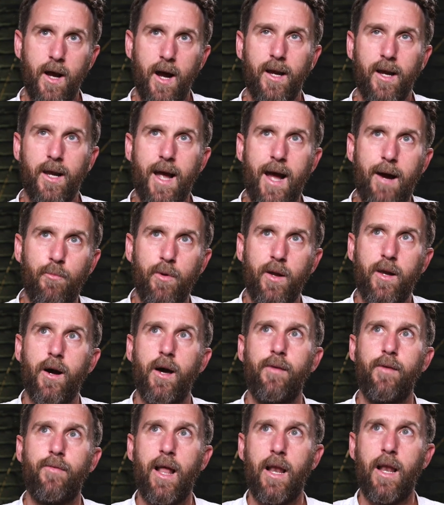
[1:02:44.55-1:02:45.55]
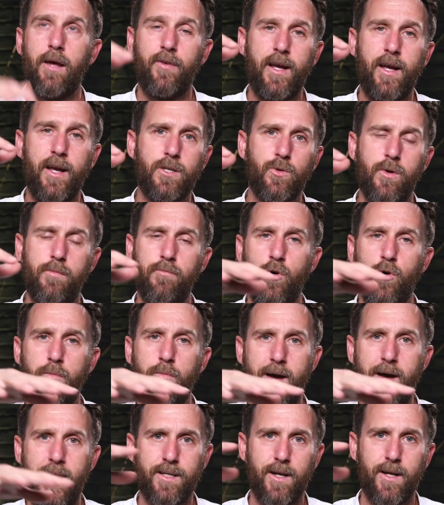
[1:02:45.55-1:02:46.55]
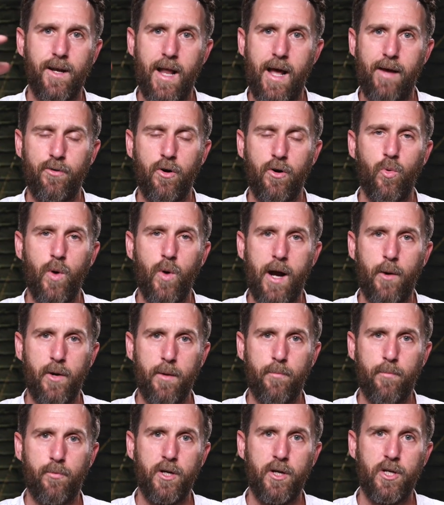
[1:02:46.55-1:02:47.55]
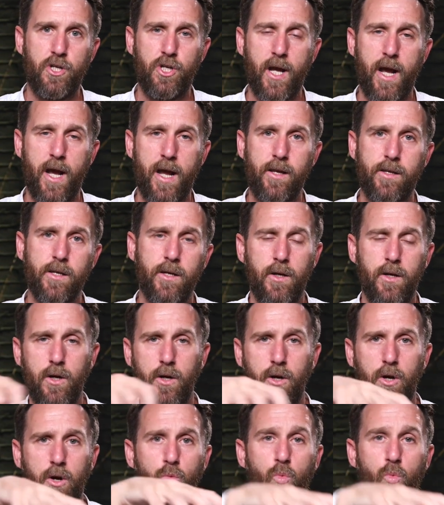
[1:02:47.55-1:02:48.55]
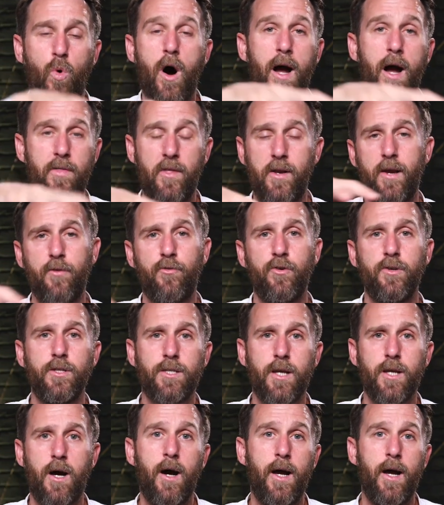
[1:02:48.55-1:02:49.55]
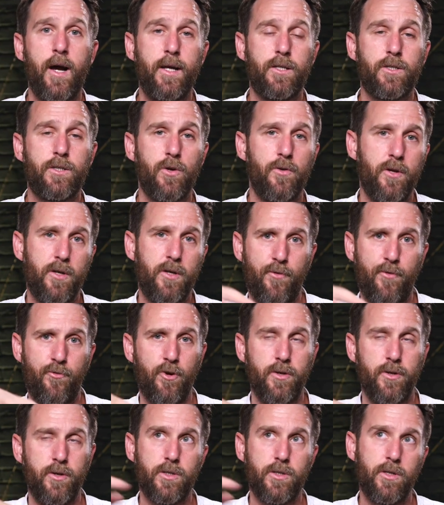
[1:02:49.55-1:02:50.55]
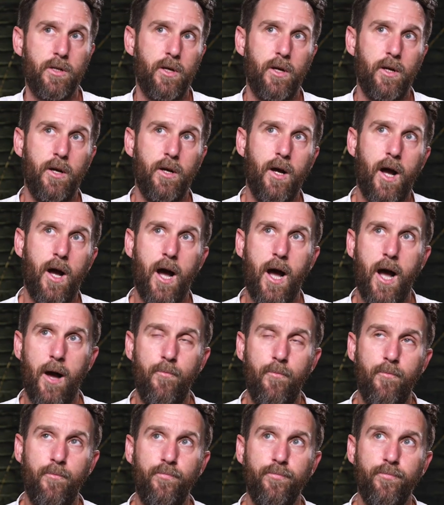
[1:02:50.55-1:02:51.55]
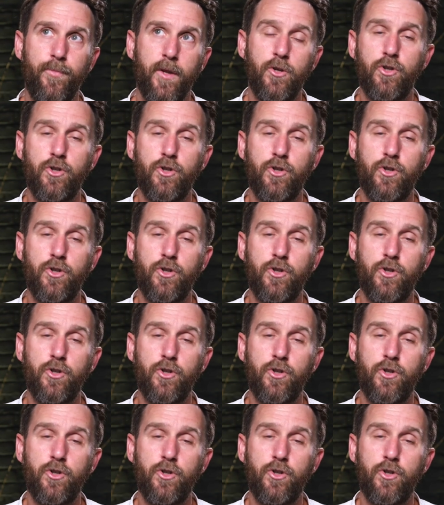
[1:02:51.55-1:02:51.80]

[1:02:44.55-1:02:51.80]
And can we kind of elevate to a more meta level where we appreciate why the different sides or the different um,